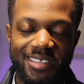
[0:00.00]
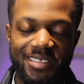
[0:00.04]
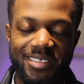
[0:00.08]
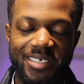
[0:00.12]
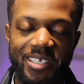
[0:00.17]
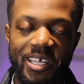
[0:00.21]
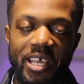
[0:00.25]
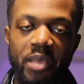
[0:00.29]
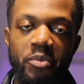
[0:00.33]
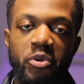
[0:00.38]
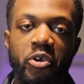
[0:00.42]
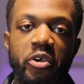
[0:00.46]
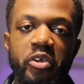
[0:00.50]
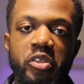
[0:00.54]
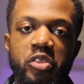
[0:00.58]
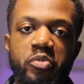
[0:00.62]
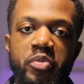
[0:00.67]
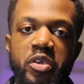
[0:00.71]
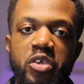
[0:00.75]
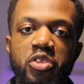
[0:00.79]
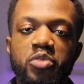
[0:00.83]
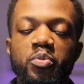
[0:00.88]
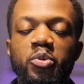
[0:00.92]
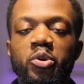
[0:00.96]
Today I'm going to
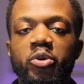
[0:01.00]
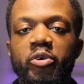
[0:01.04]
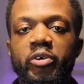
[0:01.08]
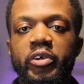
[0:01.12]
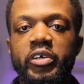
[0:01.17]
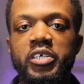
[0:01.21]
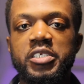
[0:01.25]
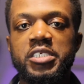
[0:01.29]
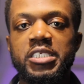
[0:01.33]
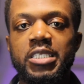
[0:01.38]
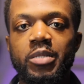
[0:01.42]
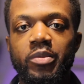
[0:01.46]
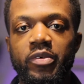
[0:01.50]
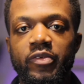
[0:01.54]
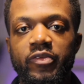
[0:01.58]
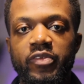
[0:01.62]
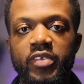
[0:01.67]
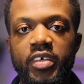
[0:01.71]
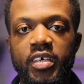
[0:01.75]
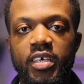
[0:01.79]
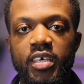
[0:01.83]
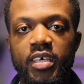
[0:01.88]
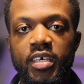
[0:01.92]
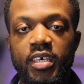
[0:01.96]
be exploring some of
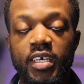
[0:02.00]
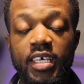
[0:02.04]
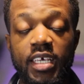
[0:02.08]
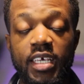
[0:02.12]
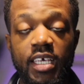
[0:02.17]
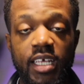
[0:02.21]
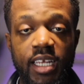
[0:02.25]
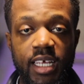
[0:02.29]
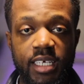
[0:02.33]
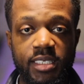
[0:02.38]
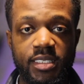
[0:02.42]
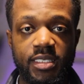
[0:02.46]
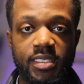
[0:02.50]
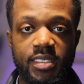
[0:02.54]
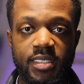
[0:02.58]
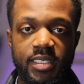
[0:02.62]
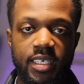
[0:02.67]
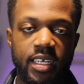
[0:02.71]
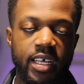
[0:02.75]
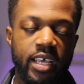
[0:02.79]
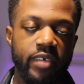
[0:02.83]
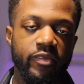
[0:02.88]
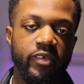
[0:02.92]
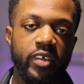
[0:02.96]
the key lessons
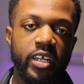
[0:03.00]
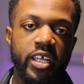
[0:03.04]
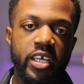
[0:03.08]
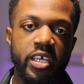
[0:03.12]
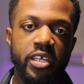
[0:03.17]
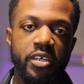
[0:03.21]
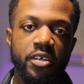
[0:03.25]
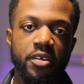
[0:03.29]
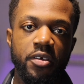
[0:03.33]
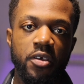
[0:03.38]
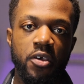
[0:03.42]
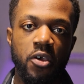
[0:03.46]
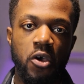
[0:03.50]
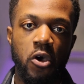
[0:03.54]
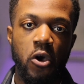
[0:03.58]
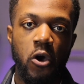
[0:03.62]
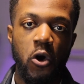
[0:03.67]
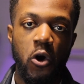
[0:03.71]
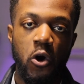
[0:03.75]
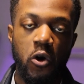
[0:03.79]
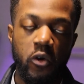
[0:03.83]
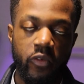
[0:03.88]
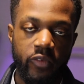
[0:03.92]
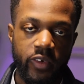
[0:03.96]
that I've gleaned
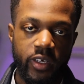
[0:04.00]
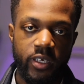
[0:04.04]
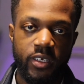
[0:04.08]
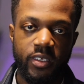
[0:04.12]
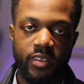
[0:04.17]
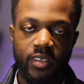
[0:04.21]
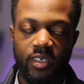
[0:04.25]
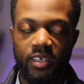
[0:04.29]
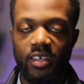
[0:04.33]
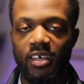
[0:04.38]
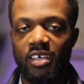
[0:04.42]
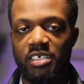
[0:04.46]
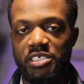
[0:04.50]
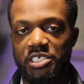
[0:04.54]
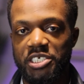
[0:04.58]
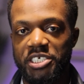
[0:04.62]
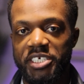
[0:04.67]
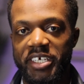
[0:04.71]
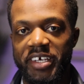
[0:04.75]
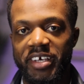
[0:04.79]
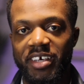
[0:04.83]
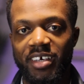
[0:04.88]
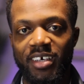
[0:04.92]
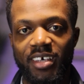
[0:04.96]
over the last
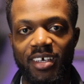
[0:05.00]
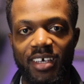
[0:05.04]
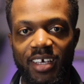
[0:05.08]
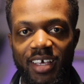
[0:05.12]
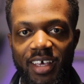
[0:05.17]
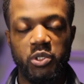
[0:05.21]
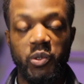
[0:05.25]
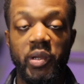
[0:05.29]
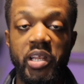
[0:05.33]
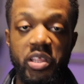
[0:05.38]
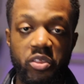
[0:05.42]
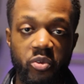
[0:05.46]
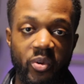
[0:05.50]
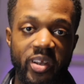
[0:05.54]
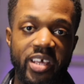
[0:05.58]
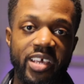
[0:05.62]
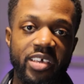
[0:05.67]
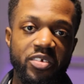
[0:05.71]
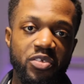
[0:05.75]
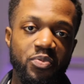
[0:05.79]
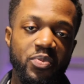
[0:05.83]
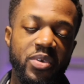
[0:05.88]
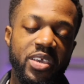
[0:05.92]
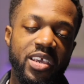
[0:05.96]
year. 2020
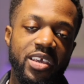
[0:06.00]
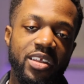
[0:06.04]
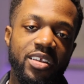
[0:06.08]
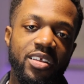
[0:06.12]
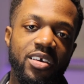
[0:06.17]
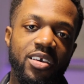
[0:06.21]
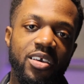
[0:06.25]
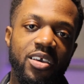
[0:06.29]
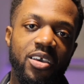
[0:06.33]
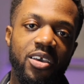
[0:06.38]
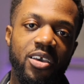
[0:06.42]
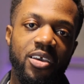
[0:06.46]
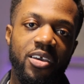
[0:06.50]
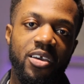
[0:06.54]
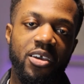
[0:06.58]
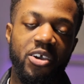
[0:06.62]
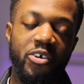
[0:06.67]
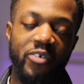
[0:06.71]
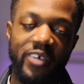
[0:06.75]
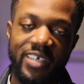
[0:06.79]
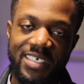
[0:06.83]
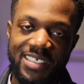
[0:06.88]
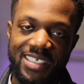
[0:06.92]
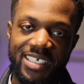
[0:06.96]
has been a
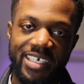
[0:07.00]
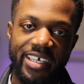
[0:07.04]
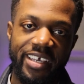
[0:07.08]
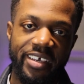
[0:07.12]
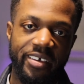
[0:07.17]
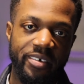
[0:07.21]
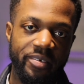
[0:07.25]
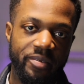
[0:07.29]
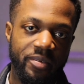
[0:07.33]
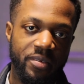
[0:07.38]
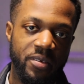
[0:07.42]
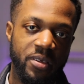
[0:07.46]
crazy year.